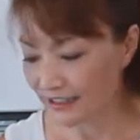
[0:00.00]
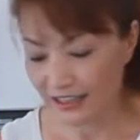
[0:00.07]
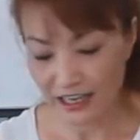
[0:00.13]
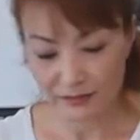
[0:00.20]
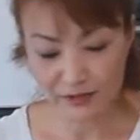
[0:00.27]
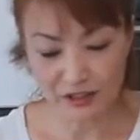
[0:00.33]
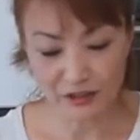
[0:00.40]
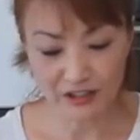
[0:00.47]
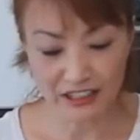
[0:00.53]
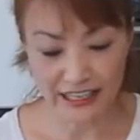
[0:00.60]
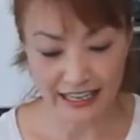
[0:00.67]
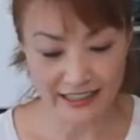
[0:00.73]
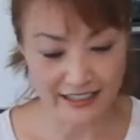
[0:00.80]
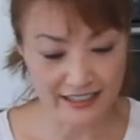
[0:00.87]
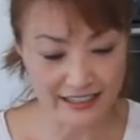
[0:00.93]
I'm so
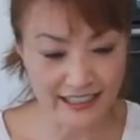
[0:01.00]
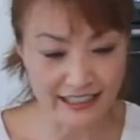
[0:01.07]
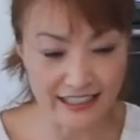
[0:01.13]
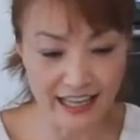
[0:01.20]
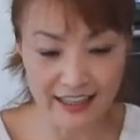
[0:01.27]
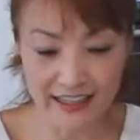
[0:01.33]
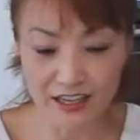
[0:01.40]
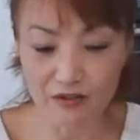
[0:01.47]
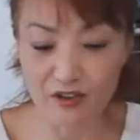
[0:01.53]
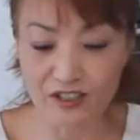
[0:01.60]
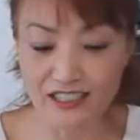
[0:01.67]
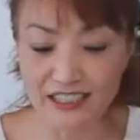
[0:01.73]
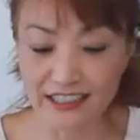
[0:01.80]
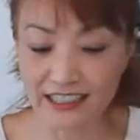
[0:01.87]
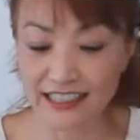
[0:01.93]
glad to see nothing was
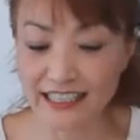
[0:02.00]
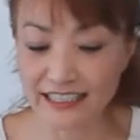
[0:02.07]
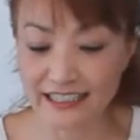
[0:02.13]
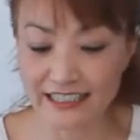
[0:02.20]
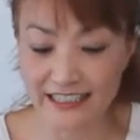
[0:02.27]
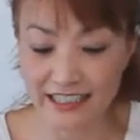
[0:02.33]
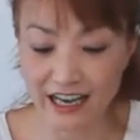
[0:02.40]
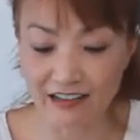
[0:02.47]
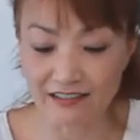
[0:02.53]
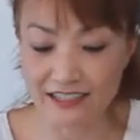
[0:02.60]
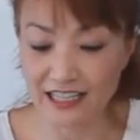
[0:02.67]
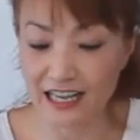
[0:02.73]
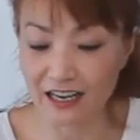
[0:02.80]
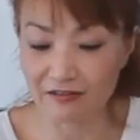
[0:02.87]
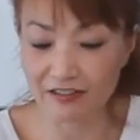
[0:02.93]
leaked
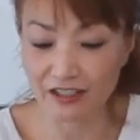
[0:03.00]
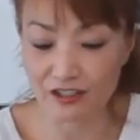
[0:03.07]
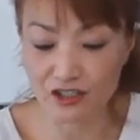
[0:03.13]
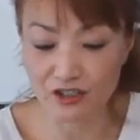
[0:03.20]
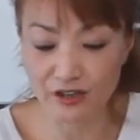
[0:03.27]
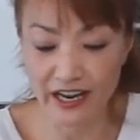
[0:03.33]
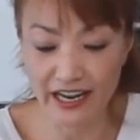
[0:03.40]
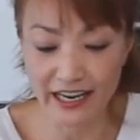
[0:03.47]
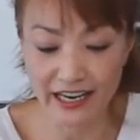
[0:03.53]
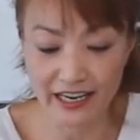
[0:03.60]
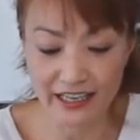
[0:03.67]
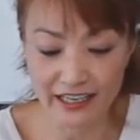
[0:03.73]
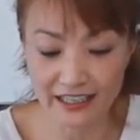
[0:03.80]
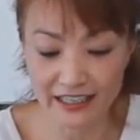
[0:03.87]
outside of the tray.